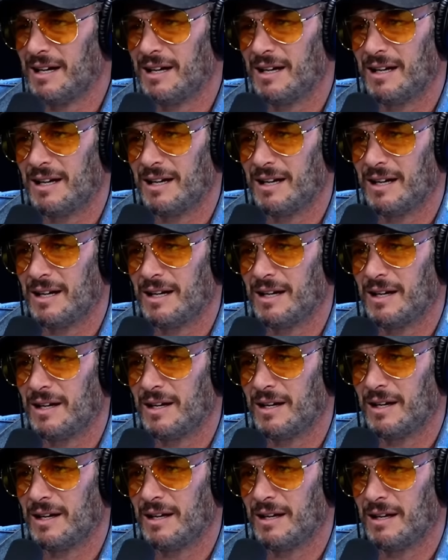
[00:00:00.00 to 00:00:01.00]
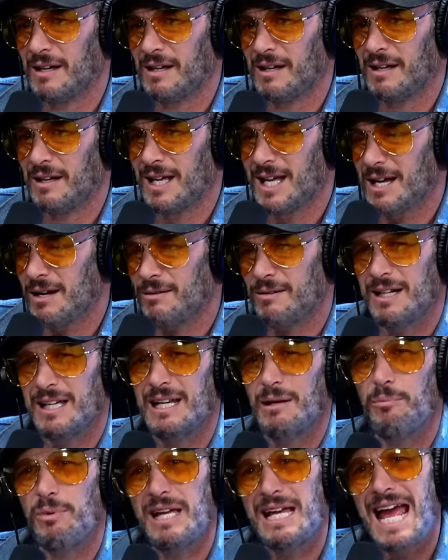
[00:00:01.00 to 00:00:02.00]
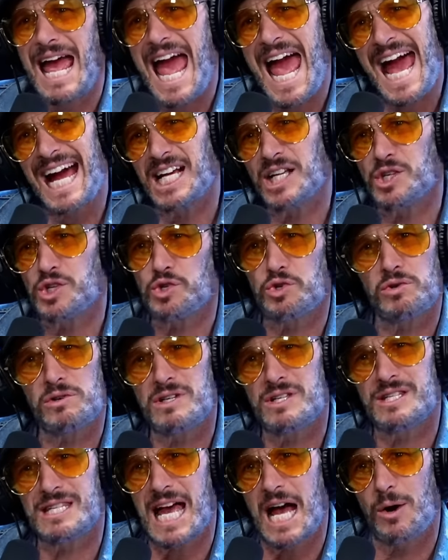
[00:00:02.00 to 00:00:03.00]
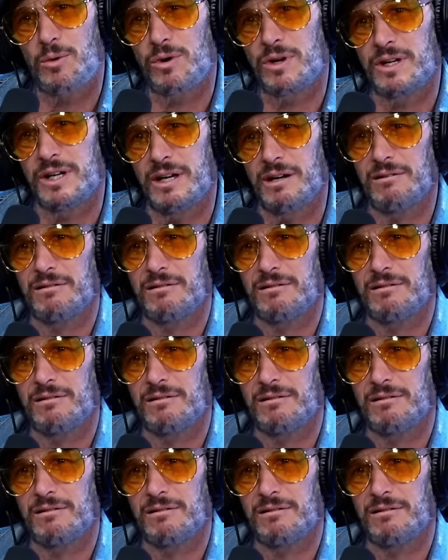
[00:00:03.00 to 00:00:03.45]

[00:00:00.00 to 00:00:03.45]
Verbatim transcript: White bread. How can it be extra sourdough? You